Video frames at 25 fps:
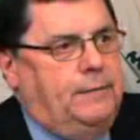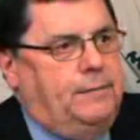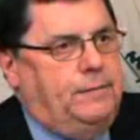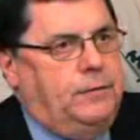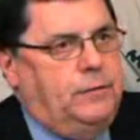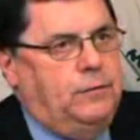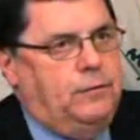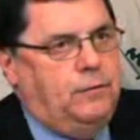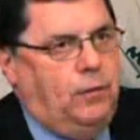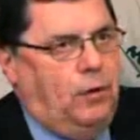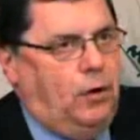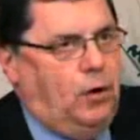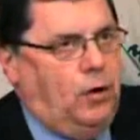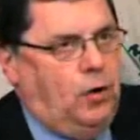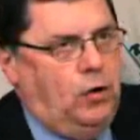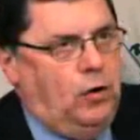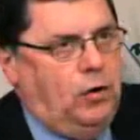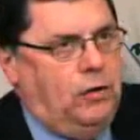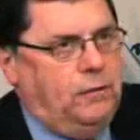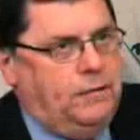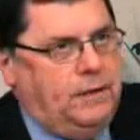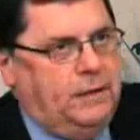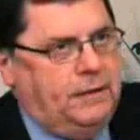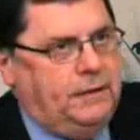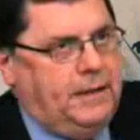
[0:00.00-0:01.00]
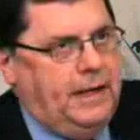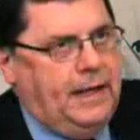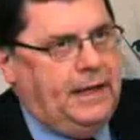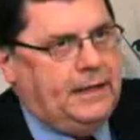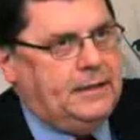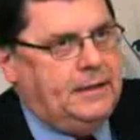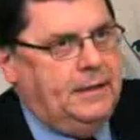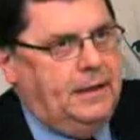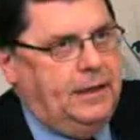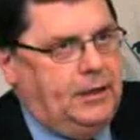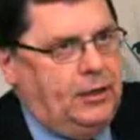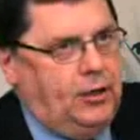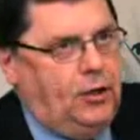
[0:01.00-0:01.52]
If you've heard that
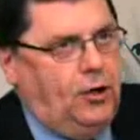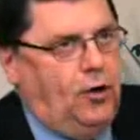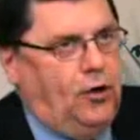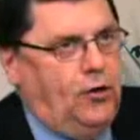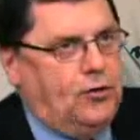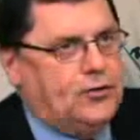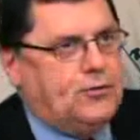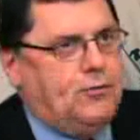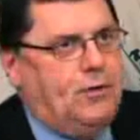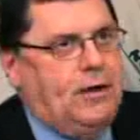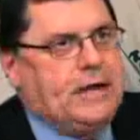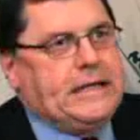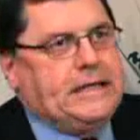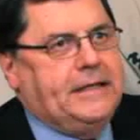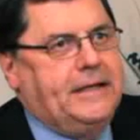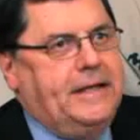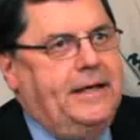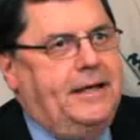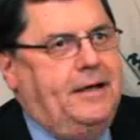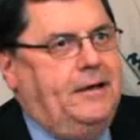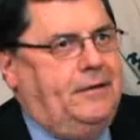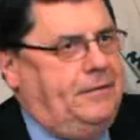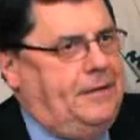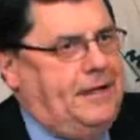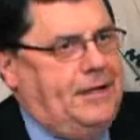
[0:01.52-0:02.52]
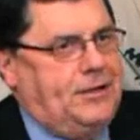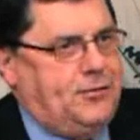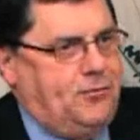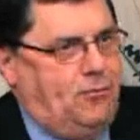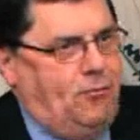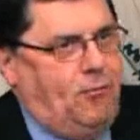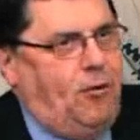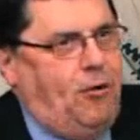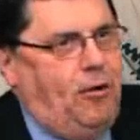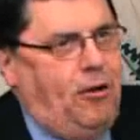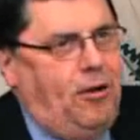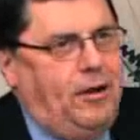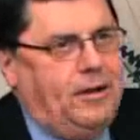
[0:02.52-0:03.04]
that occurs right now,
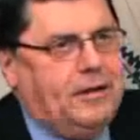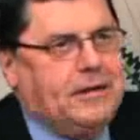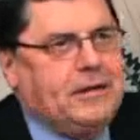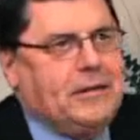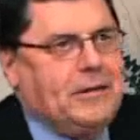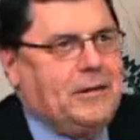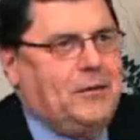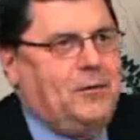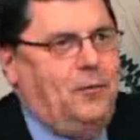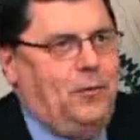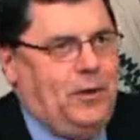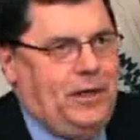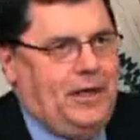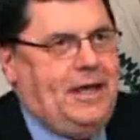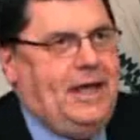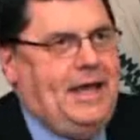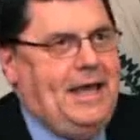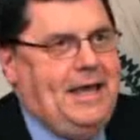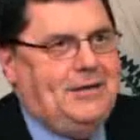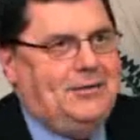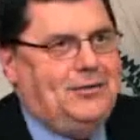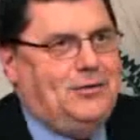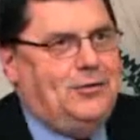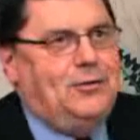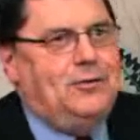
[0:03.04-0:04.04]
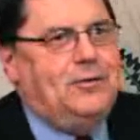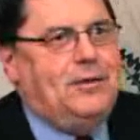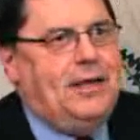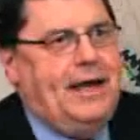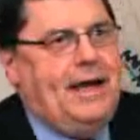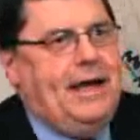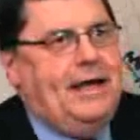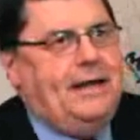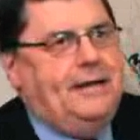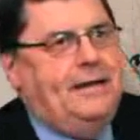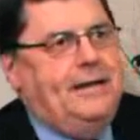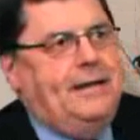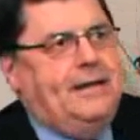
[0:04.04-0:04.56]
that's wrong. We can't do
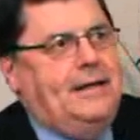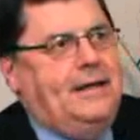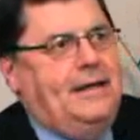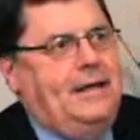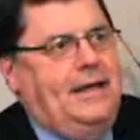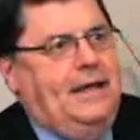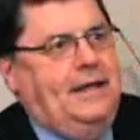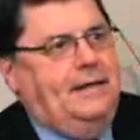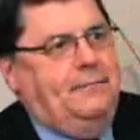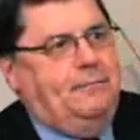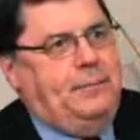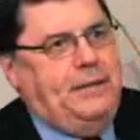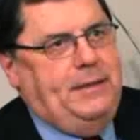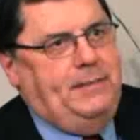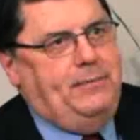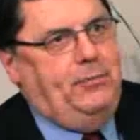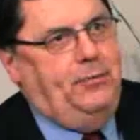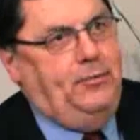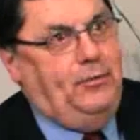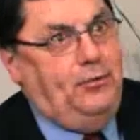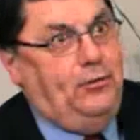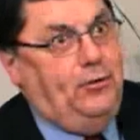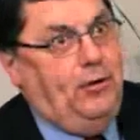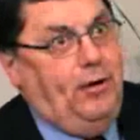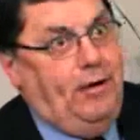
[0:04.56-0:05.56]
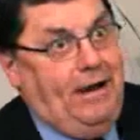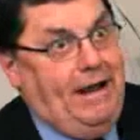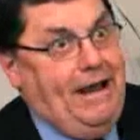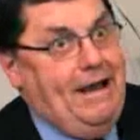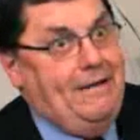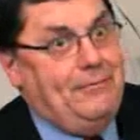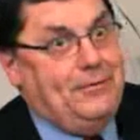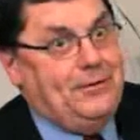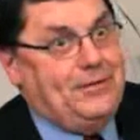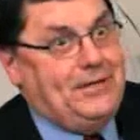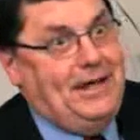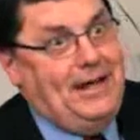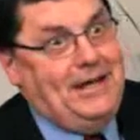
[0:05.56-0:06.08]
that. And people who are
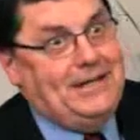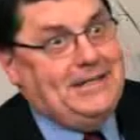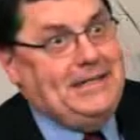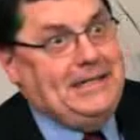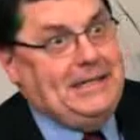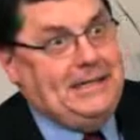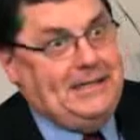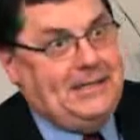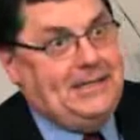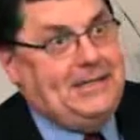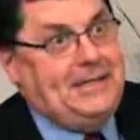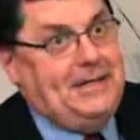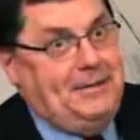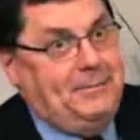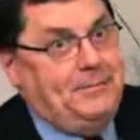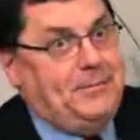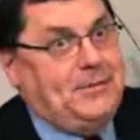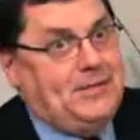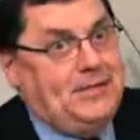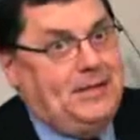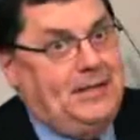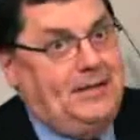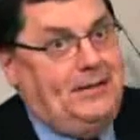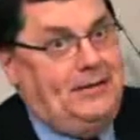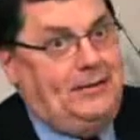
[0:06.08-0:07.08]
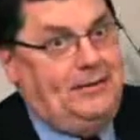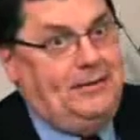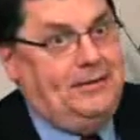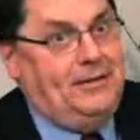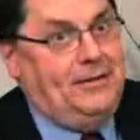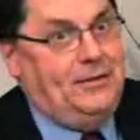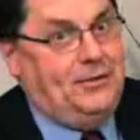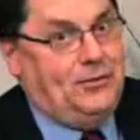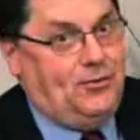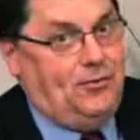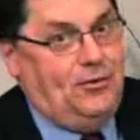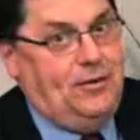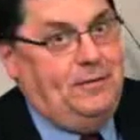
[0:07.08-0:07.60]
advertising stem cell
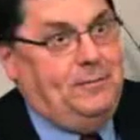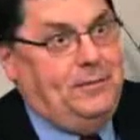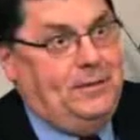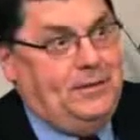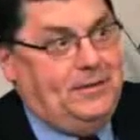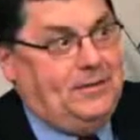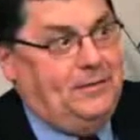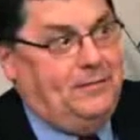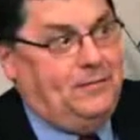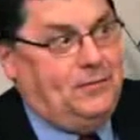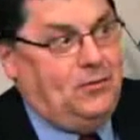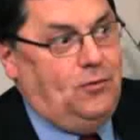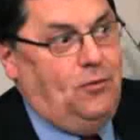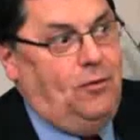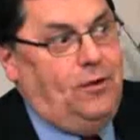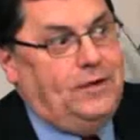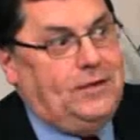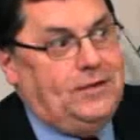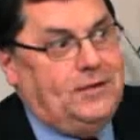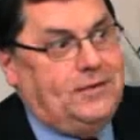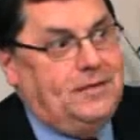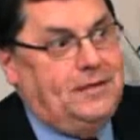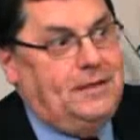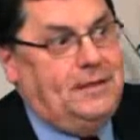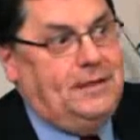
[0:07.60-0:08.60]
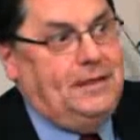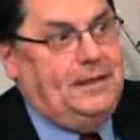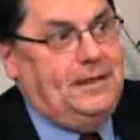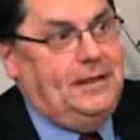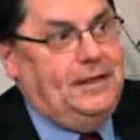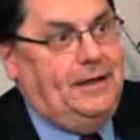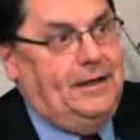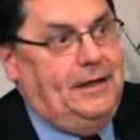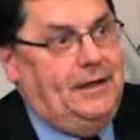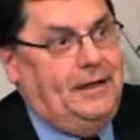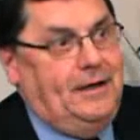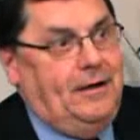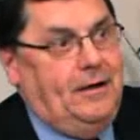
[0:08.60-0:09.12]
treatments of joints
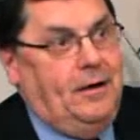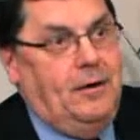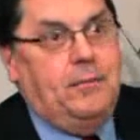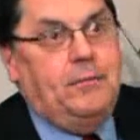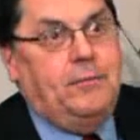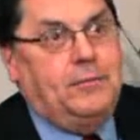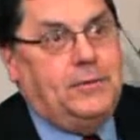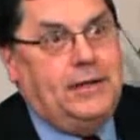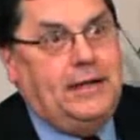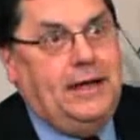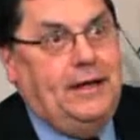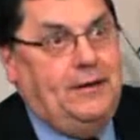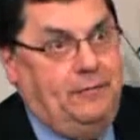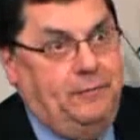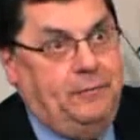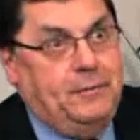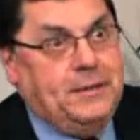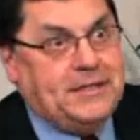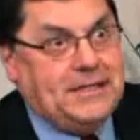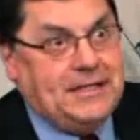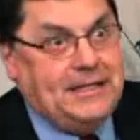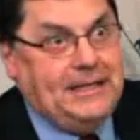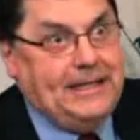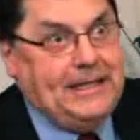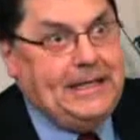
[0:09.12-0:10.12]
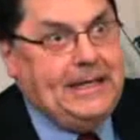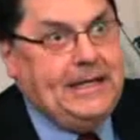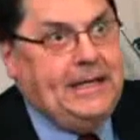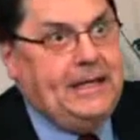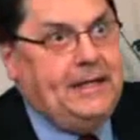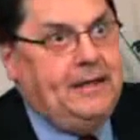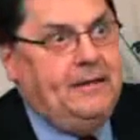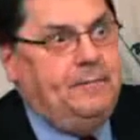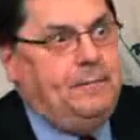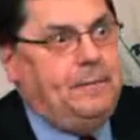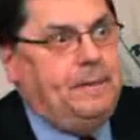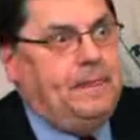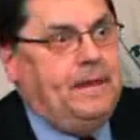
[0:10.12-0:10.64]
are kind of
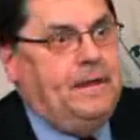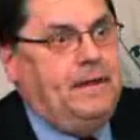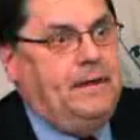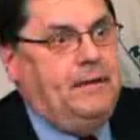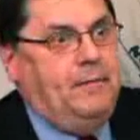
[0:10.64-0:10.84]
misleading.